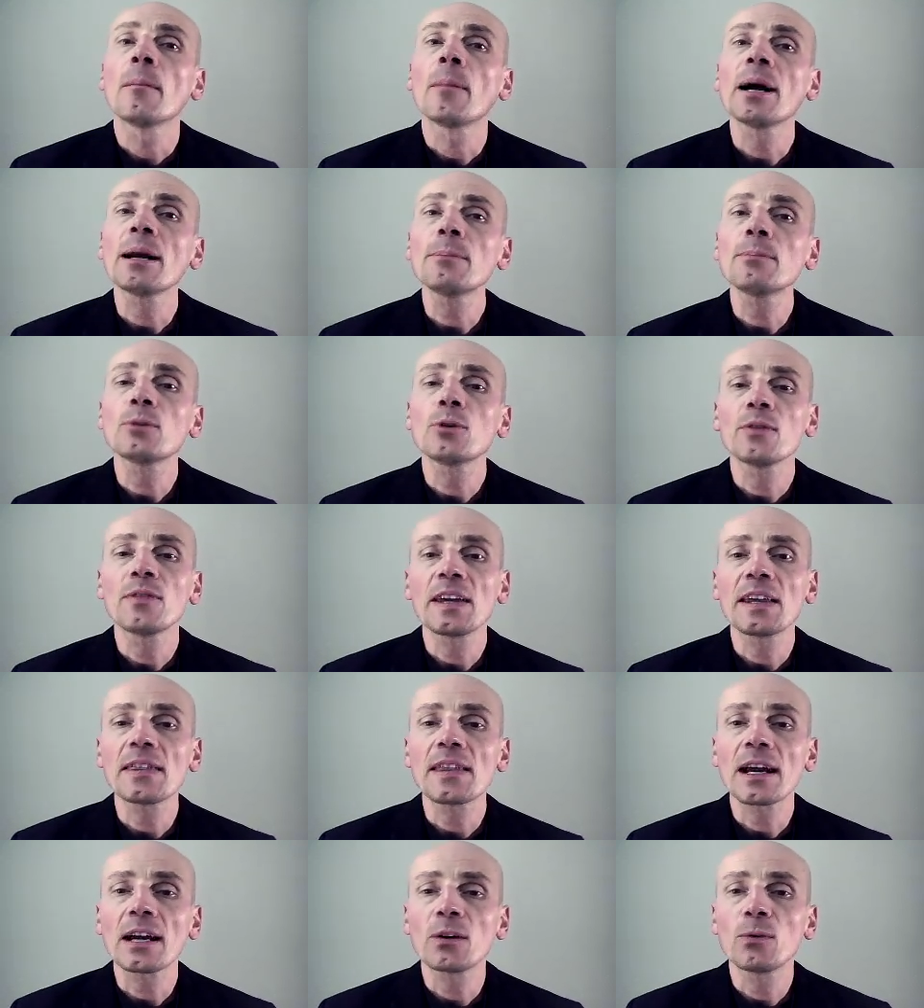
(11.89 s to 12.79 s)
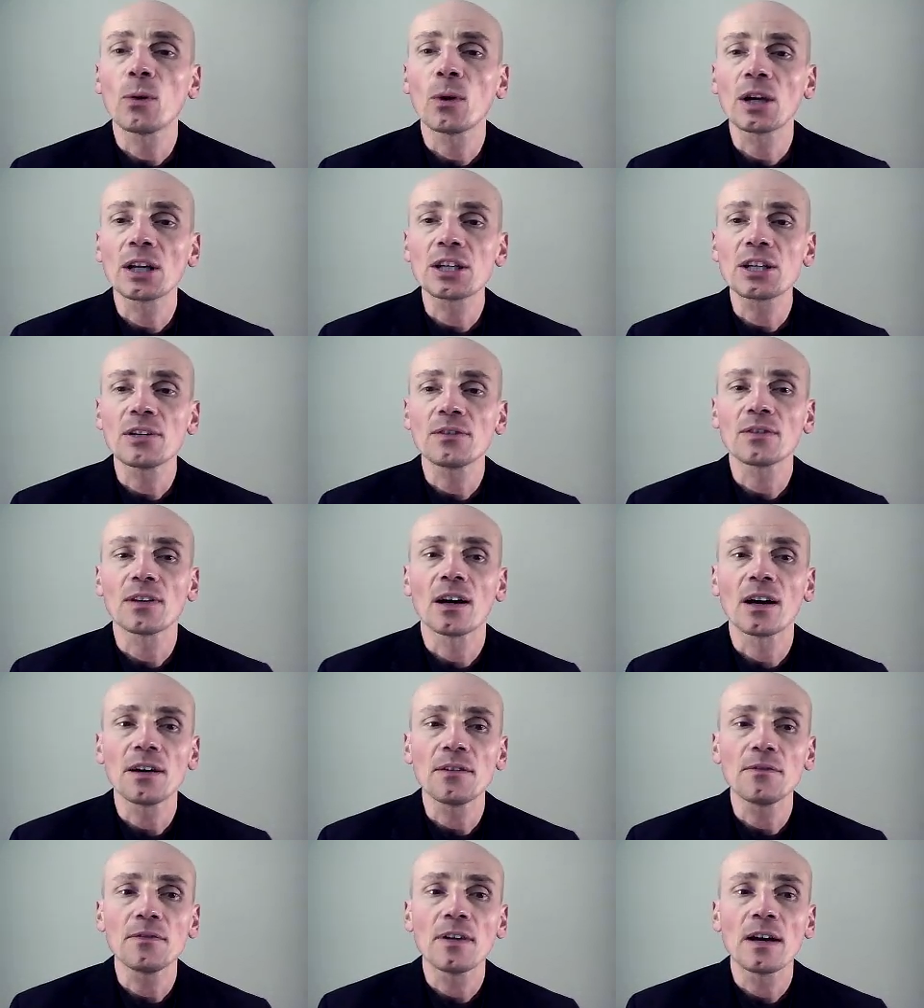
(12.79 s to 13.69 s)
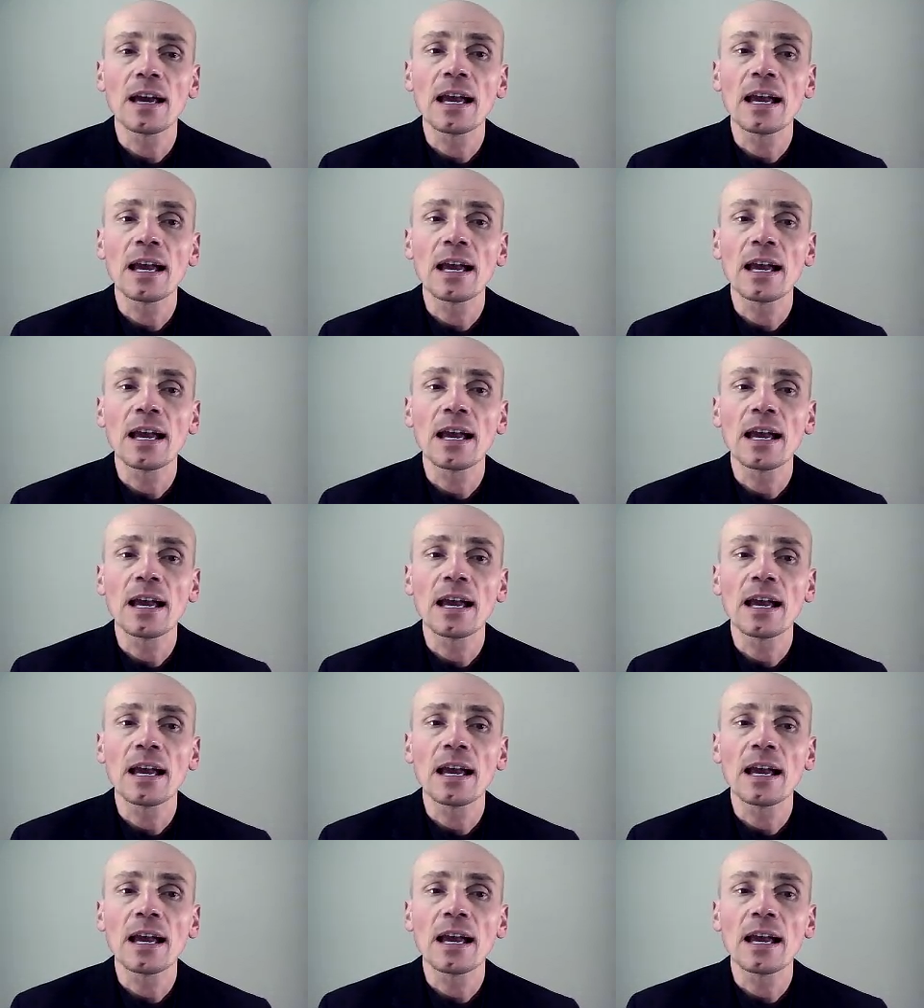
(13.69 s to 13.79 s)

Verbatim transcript: by improving their quality of life